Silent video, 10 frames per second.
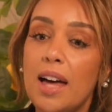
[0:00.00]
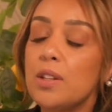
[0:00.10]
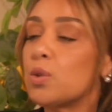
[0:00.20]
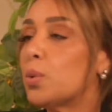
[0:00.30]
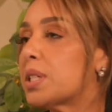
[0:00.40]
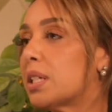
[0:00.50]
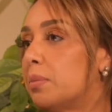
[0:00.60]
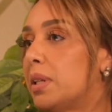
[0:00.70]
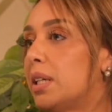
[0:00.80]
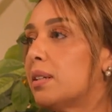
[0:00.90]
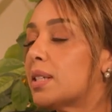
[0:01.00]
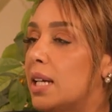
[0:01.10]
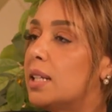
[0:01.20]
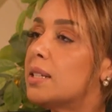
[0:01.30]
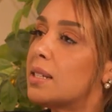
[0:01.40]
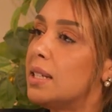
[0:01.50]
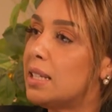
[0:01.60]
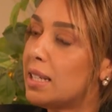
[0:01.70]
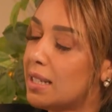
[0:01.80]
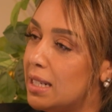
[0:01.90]
And there's always going to be tenants
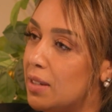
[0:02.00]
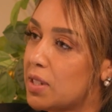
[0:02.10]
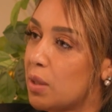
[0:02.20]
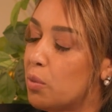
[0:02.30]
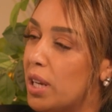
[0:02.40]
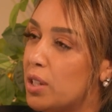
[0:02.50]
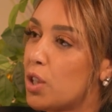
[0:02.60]
needing to live somewhere.